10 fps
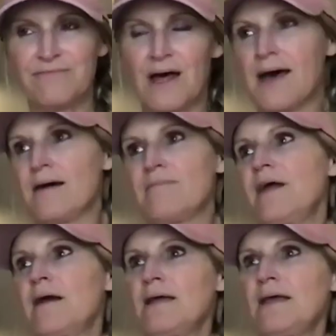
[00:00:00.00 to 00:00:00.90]

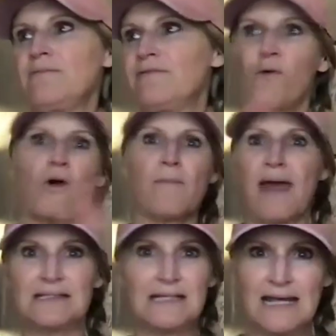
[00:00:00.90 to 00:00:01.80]
very
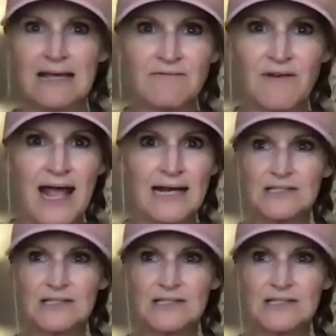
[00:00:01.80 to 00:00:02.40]
formatted invite.